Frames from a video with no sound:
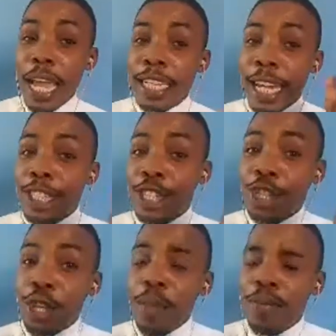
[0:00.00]
There's
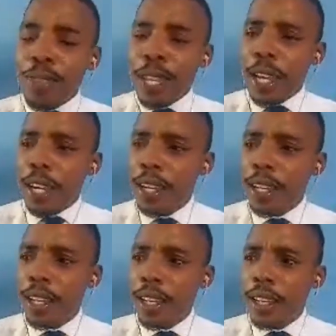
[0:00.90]
something
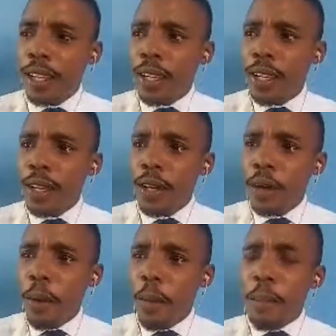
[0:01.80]

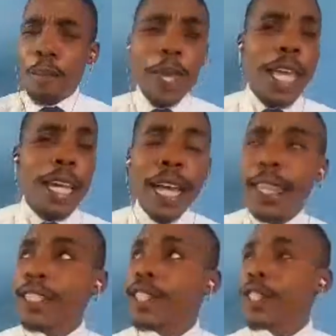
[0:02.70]
bigger,
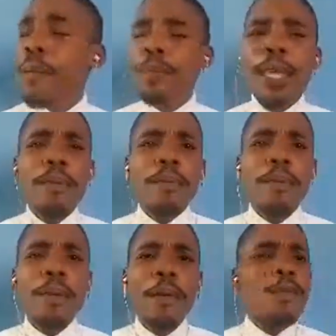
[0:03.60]
there's something
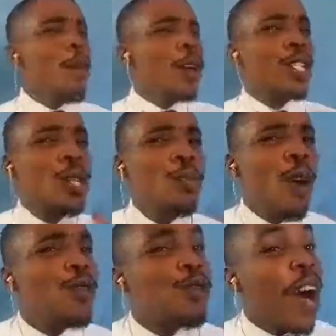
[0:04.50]
much
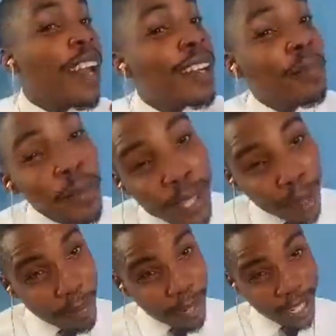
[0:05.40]
more valuable
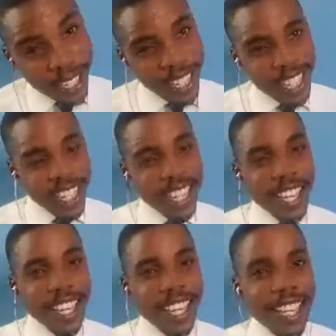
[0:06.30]
than money.
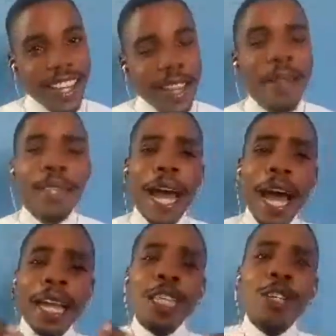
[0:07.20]

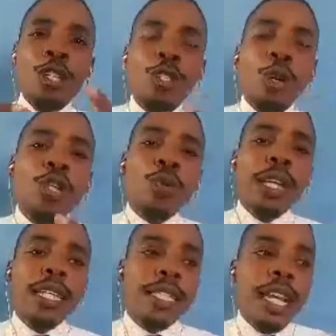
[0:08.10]
I
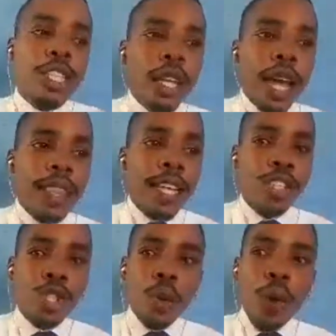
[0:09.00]
usually teach like this,
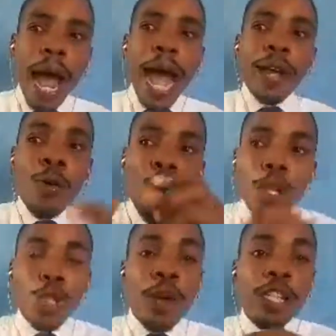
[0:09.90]
so I
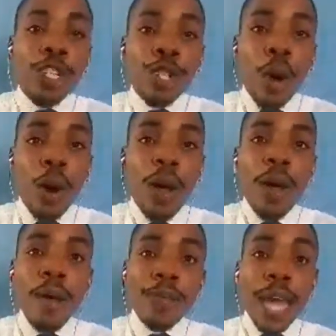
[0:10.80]
want to ensure
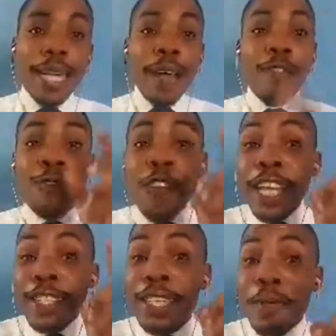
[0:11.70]
that I
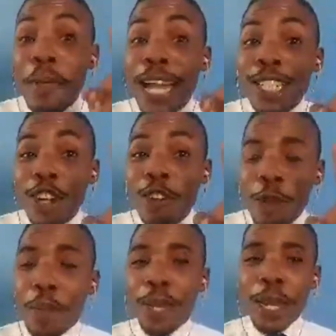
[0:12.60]
fix the minds of
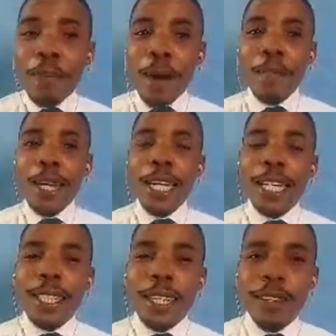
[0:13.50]
people about money in
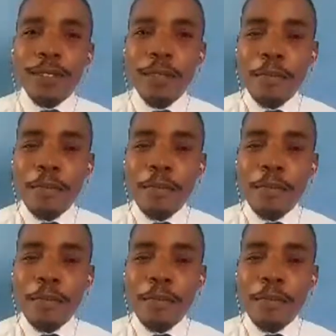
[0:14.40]
itself.